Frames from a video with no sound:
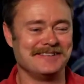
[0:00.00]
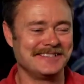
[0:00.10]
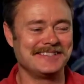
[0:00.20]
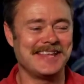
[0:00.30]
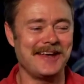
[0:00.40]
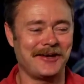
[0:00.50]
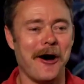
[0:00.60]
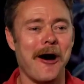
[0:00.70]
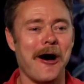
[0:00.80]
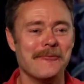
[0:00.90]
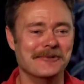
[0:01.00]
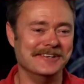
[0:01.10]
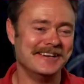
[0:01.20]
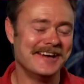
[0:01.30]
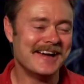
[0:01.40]
stay calm,
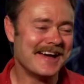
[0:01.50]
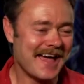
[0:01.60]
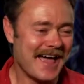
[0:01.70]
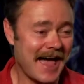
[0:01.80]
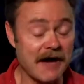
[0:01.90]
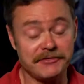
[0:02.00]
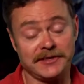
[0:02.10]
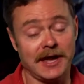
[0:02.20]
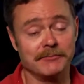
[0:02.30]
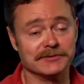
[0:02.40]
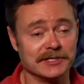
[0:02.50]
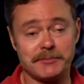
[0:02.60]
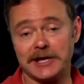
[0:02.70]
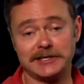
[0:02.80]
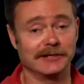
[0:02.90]
and half the time I was
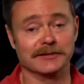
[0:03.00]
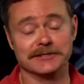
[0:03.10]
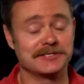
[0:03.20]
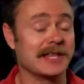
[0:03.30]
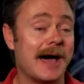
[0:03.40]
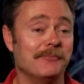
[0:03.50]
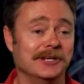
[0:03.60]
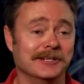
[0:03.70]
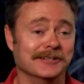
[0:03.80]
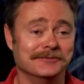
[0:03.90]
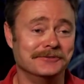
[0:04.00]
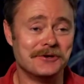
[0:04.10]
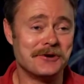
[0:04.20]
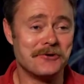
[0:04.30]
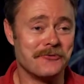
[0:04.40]
expecting her to slap me and
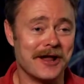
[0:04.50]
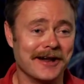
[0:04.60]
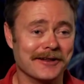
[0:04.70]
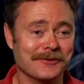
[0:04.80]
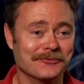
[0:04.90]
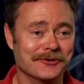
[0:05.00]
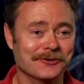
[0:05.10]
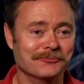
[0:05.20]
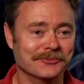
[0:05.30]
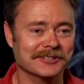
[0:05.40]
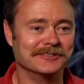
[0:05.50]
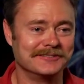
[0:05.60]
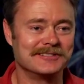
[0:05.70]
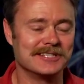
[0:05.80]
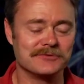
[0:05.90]
run out of the room, but
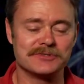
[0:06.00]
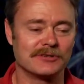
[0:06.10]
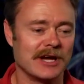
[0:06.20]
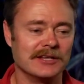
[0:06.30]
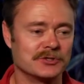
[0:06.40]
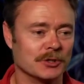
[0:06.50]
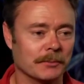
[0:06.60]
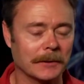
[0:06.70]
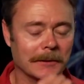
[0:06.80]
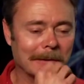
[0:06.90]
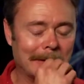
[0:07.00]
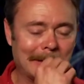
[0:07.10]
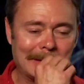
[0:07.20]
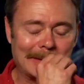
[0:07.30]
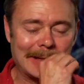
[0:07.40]
she was a great trooper and
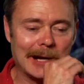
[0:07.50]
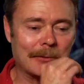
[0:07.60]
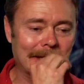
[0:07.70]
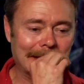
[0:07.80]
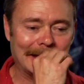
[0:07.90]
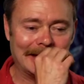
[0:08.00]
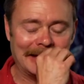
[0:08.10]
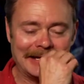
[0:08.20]
stuck with it.